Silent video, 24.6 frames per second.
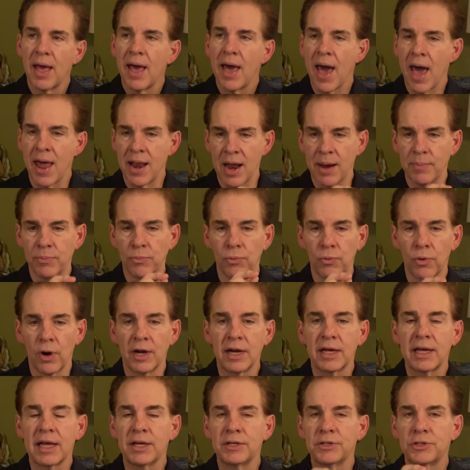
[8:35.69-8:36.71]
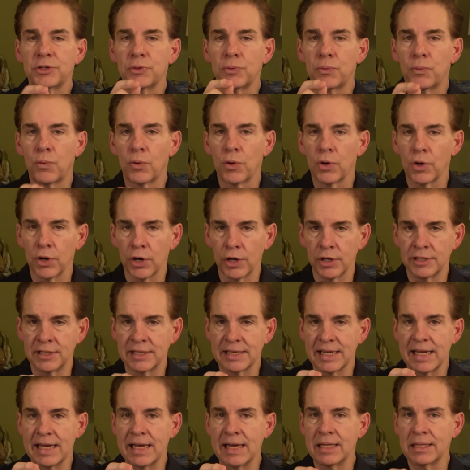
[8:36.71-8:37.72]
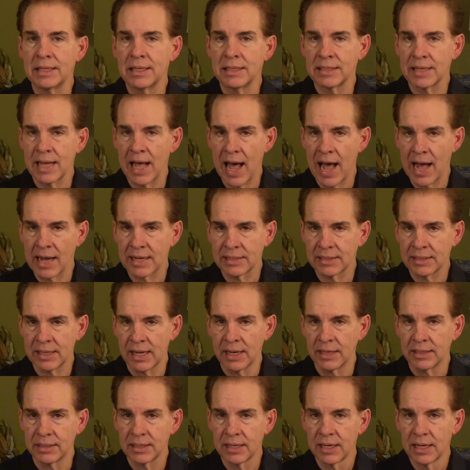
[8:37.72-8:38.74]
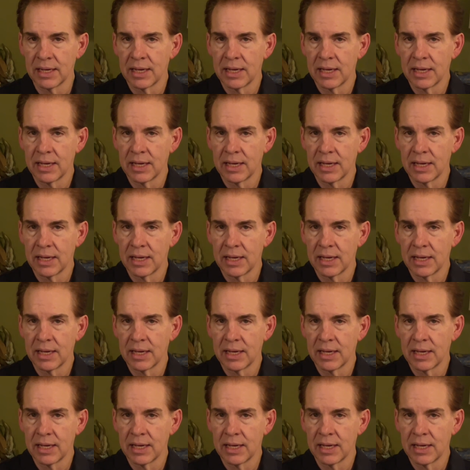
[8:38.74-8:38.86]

And I'm running into words in this accent